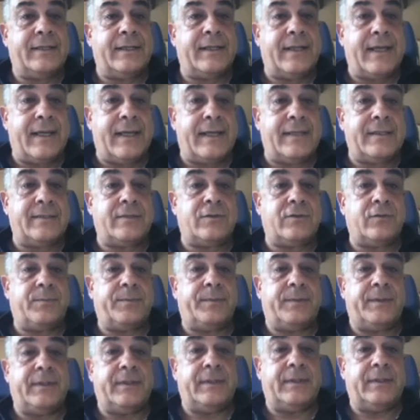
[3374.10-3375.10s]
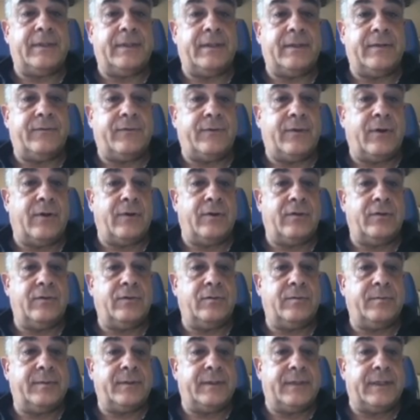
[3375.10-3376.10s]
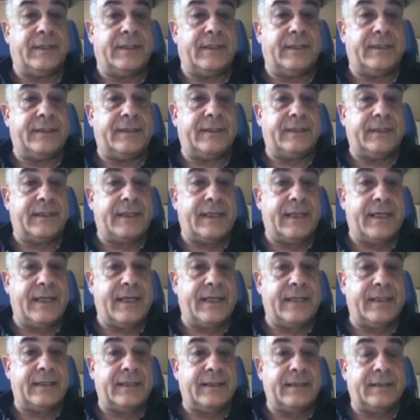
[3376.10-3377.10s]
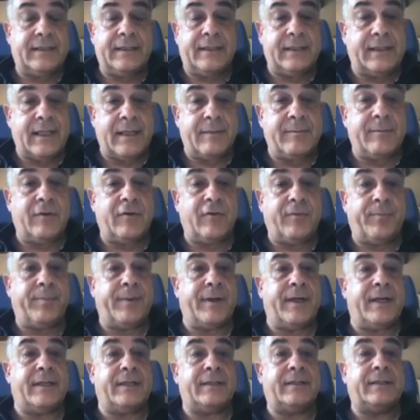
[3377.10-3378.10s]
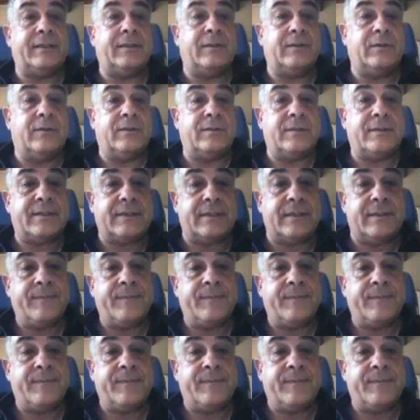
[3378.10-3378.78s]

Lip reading: the entropy, the volume, and the number of particles